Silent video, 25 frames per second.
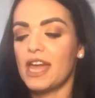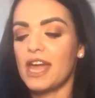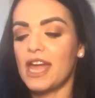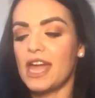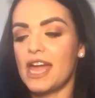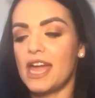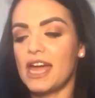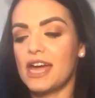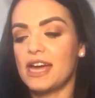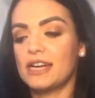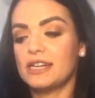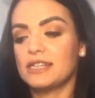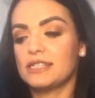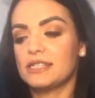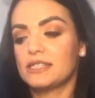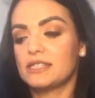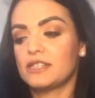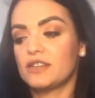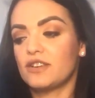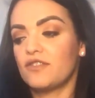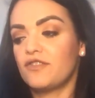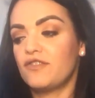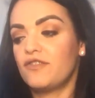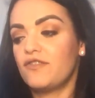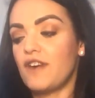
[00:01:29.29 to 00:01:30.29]
And
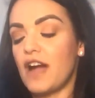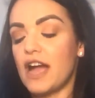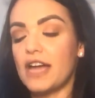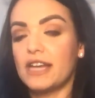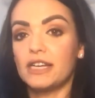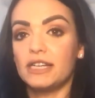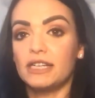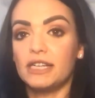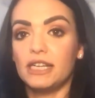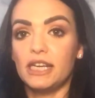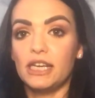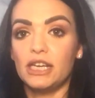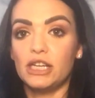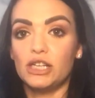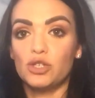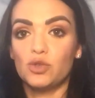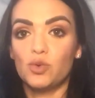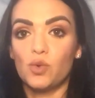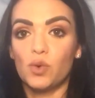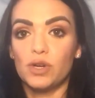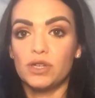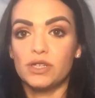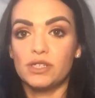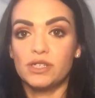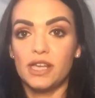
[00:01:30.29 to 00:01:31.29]
finally,
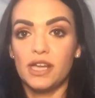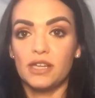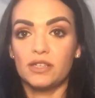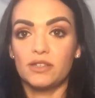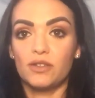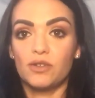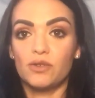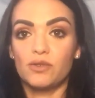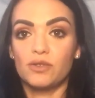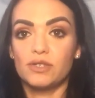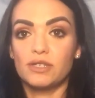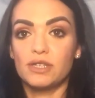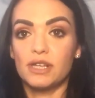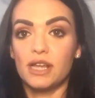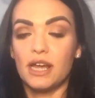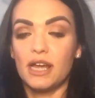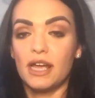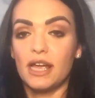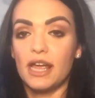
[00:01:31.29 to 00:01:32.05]
towards the end of those